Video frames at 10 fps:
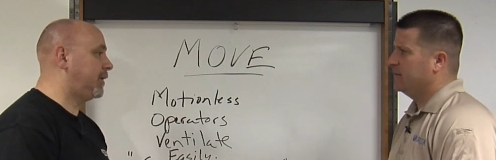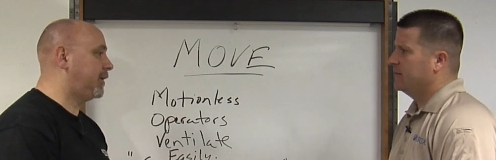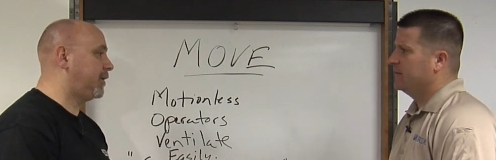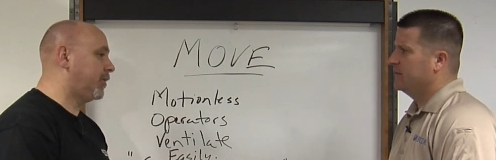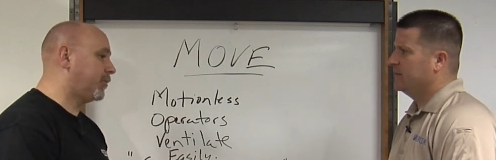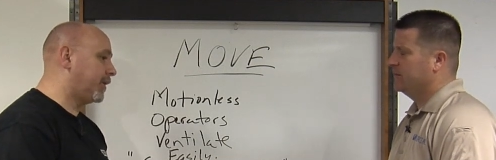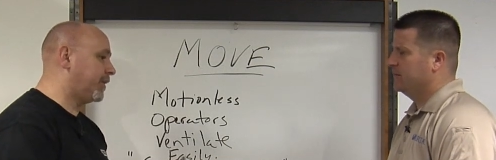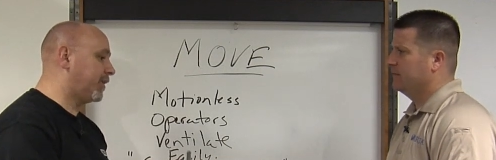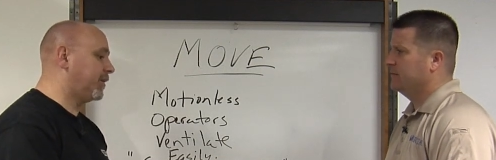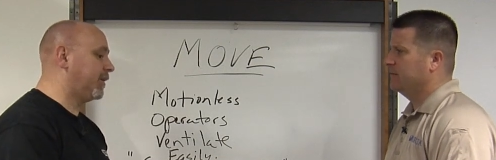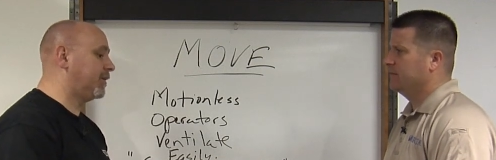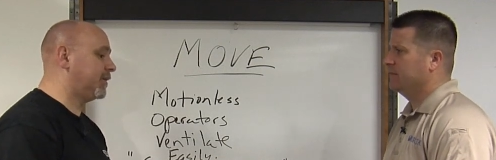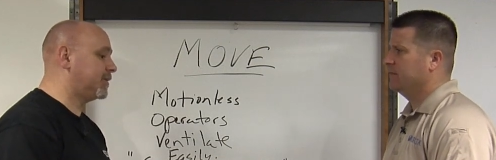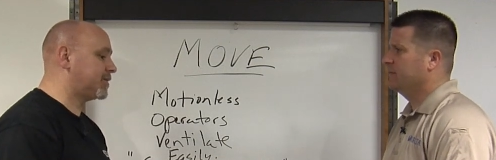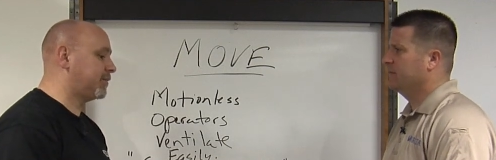Speaker 1: You know, I, I
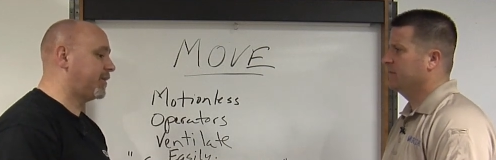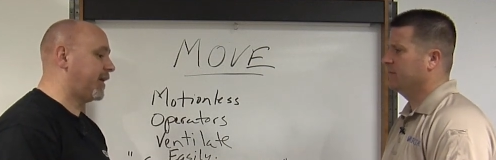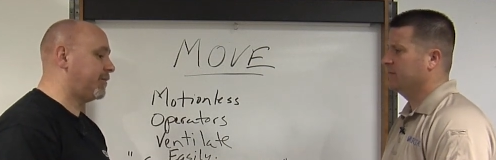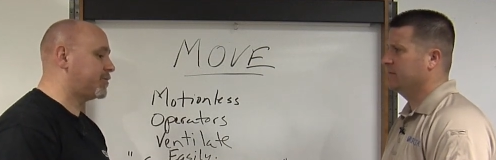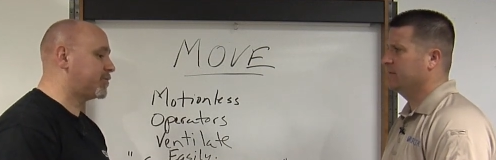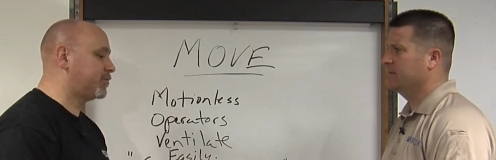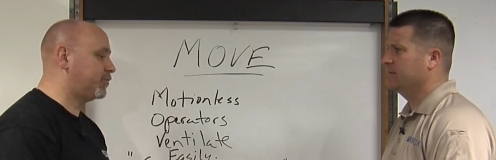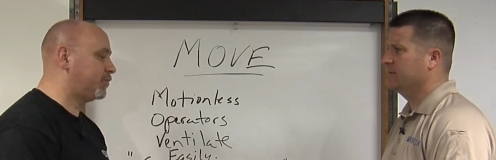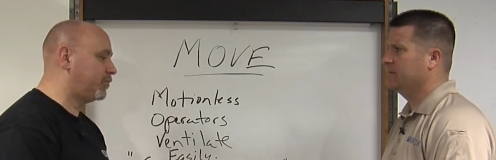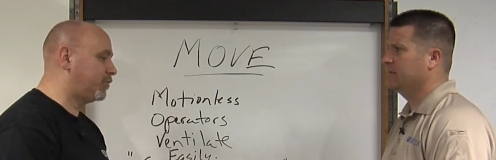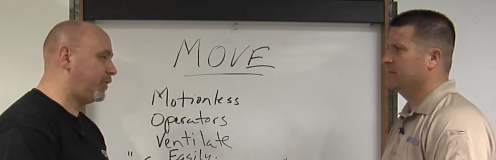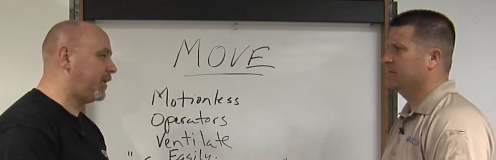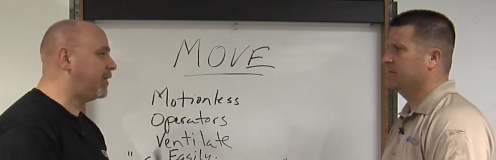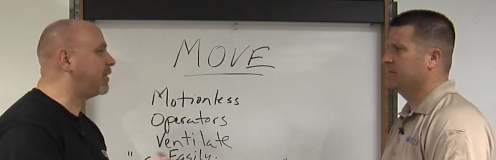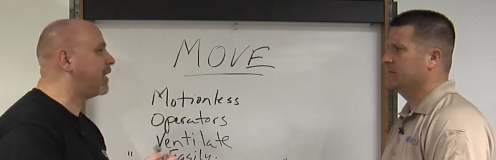think that sometimes
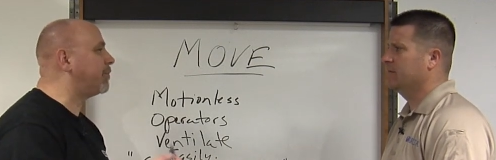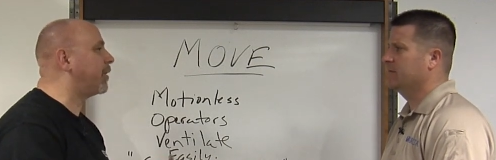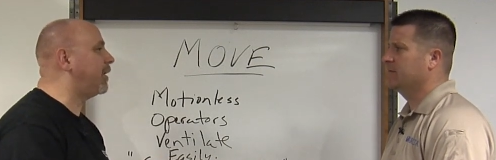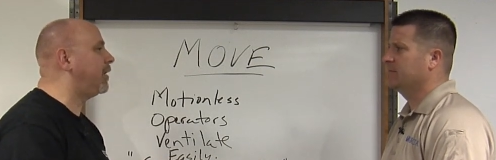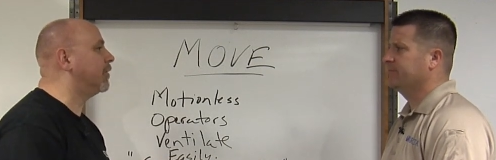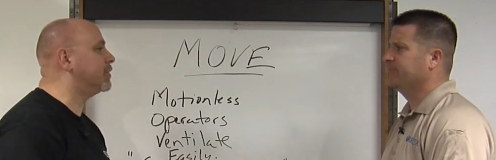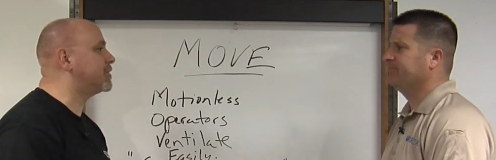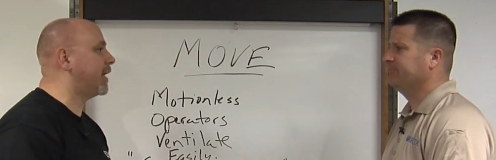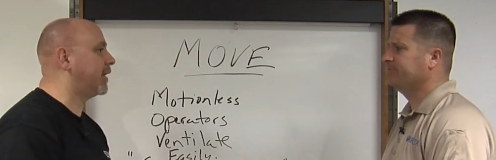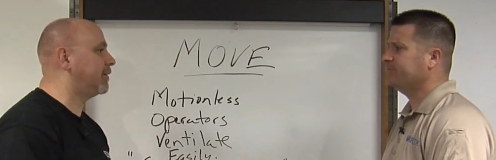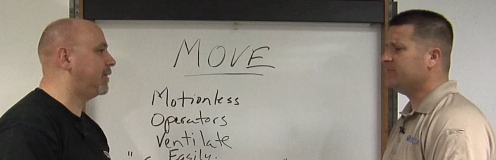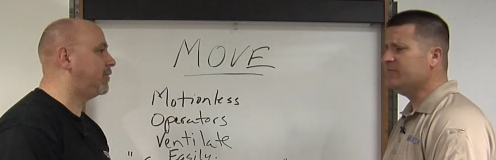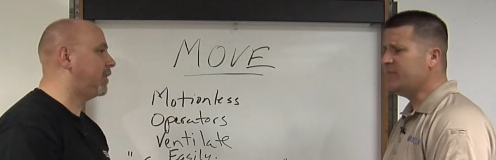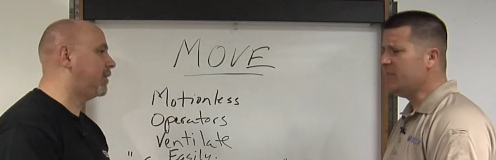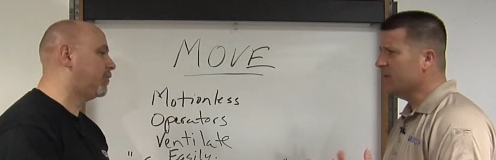we need to keep our ego in check
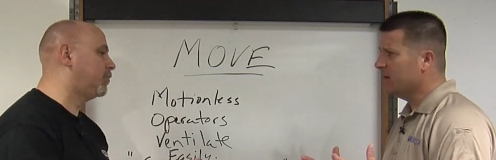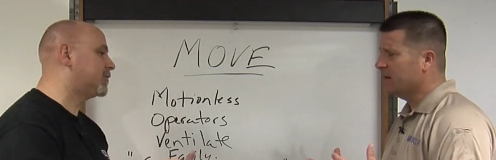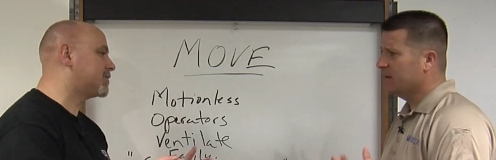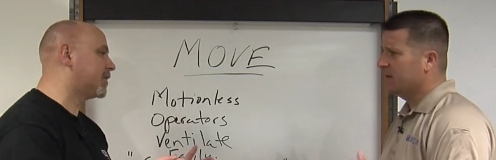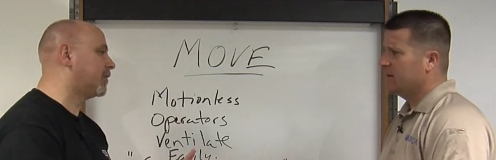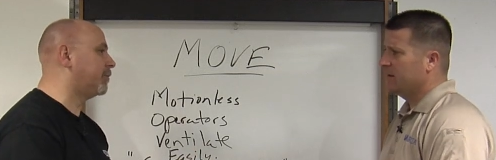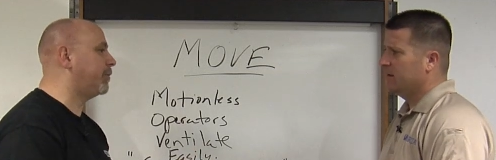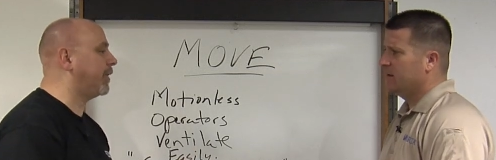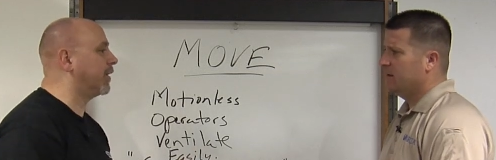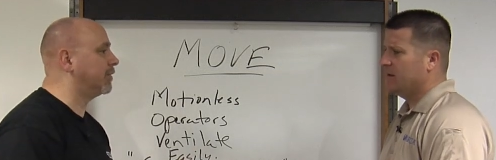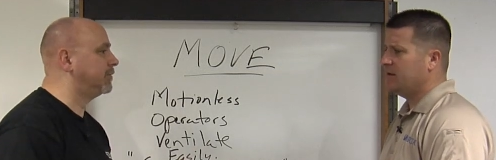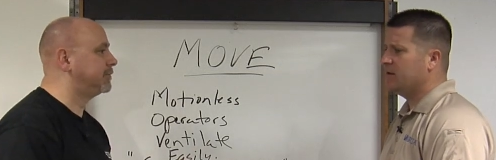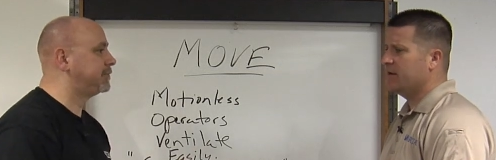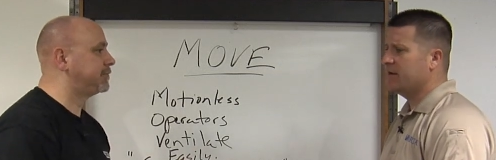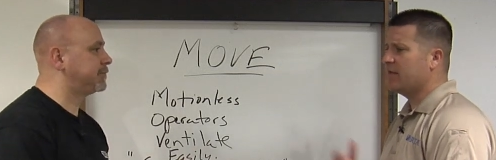and, and do what's a little bit better.
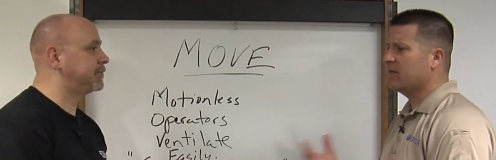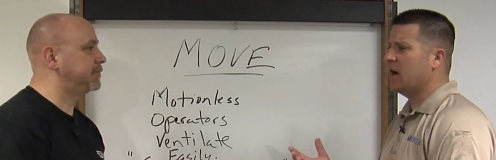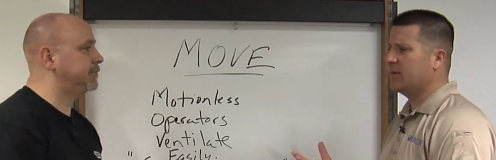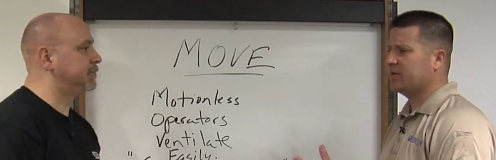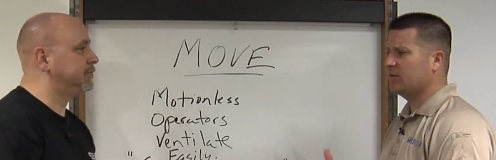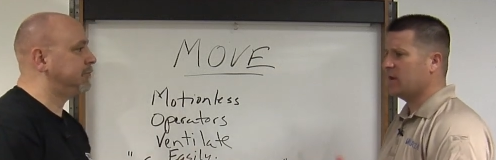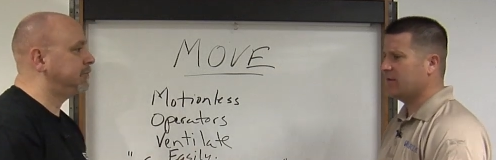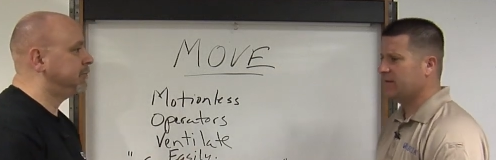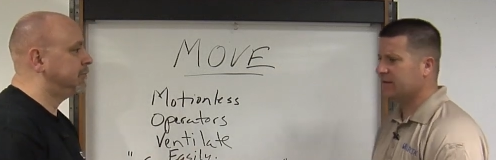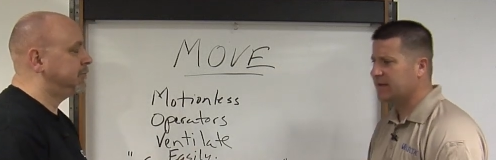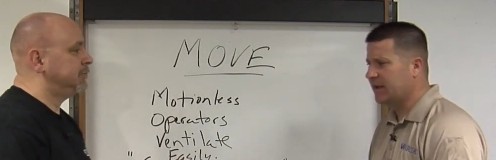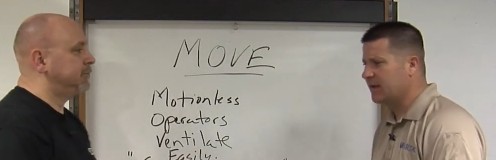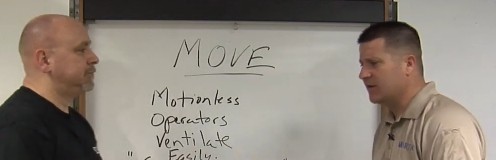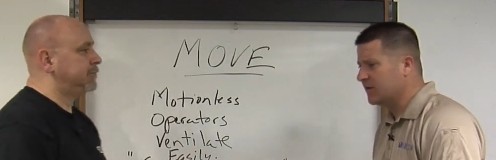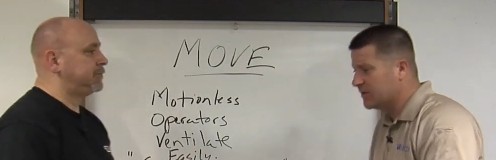You
Speaker 2: know, another option rather than
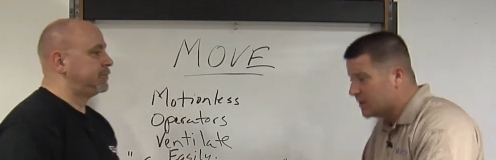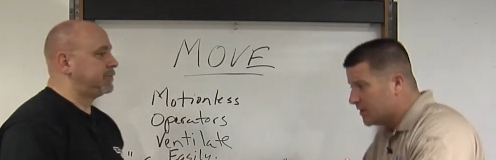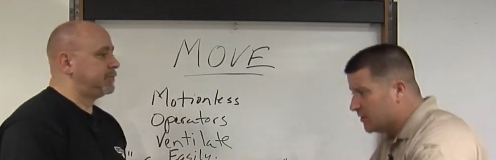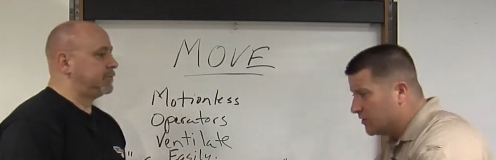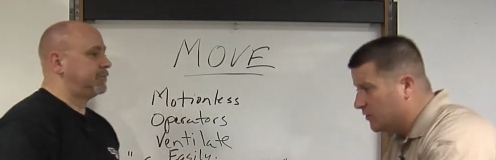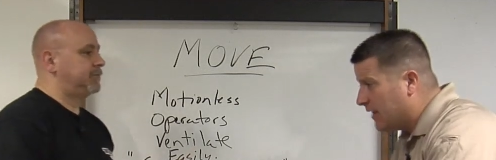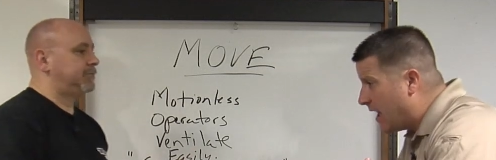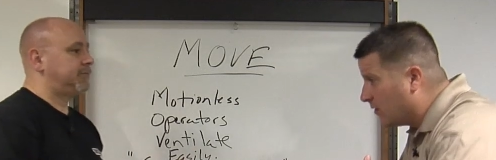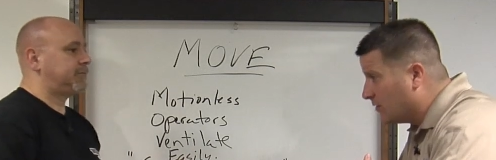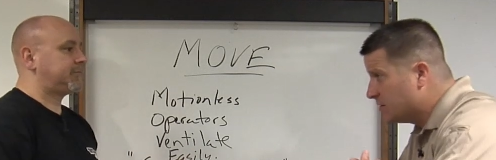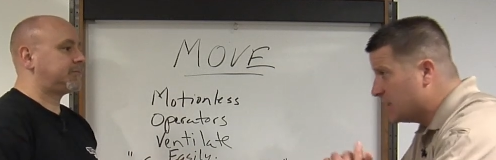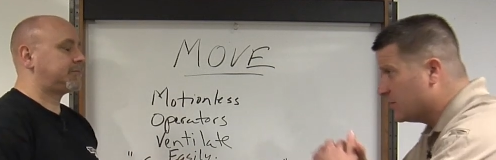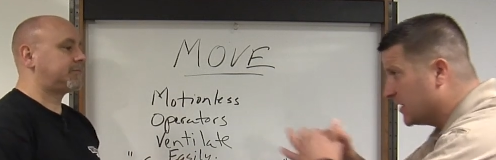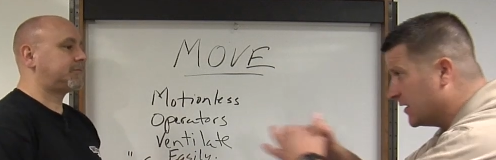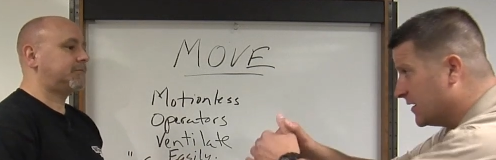taking those two lateral
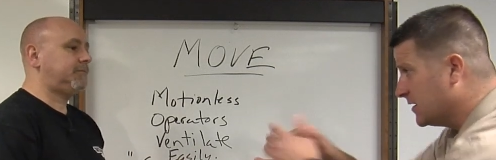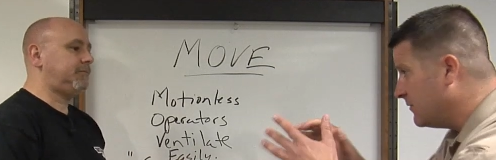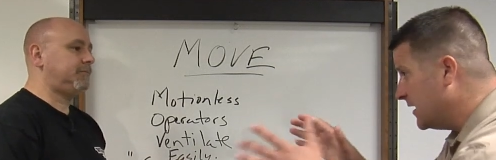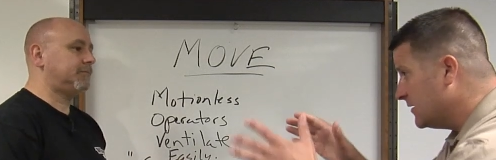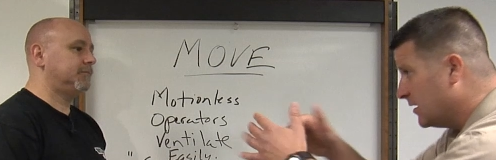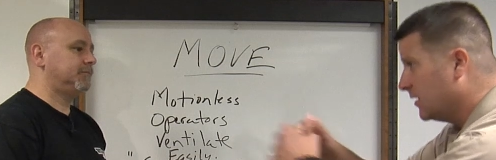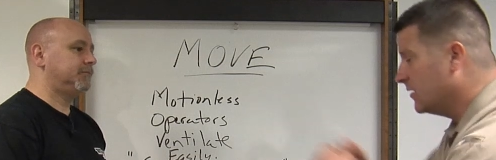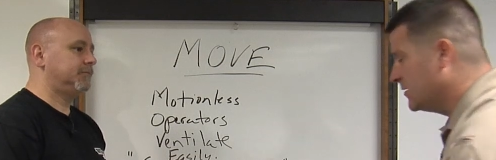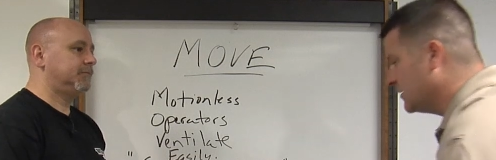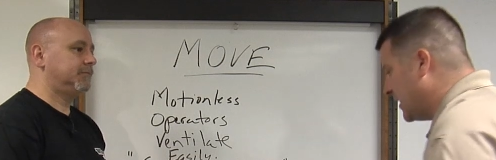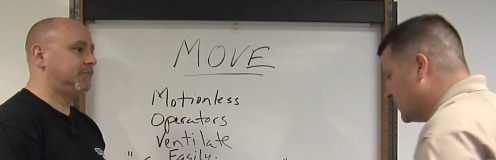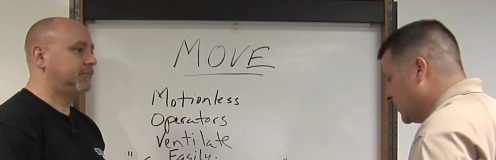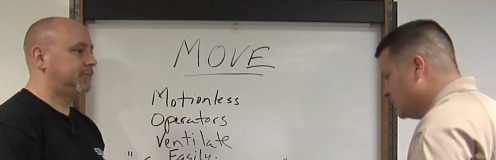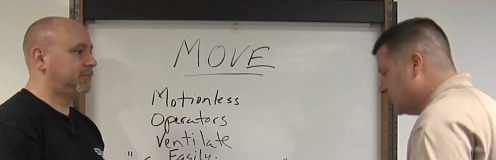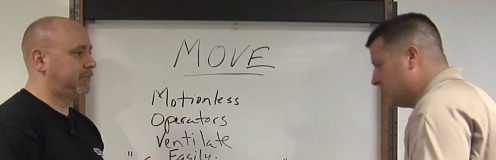steps like this and maintaining a good stance
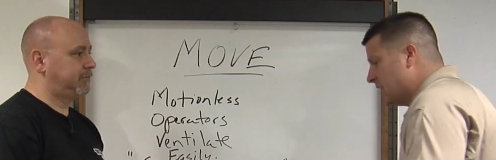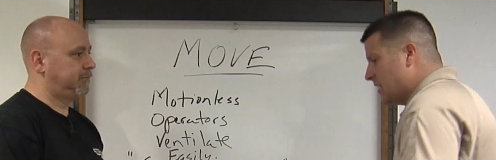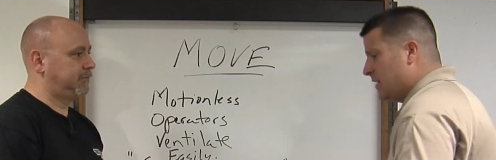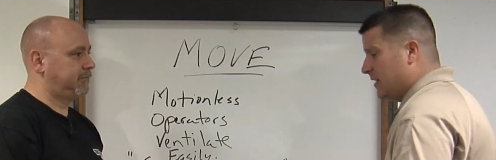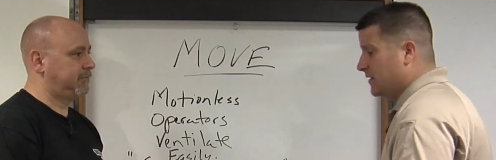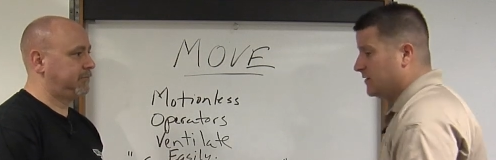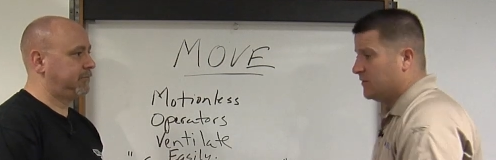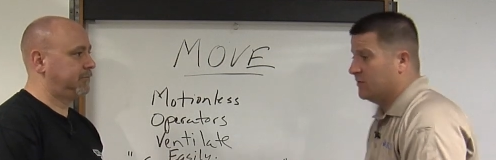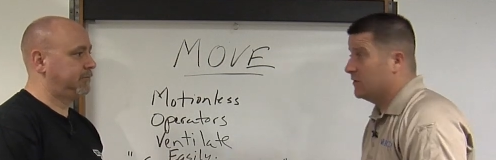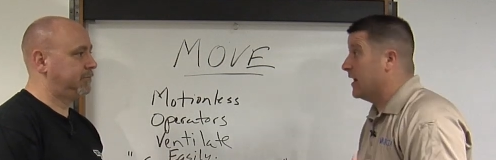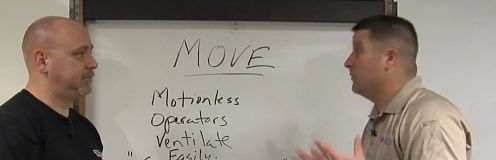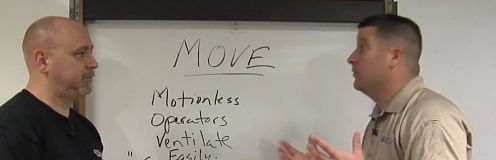and everything is to kind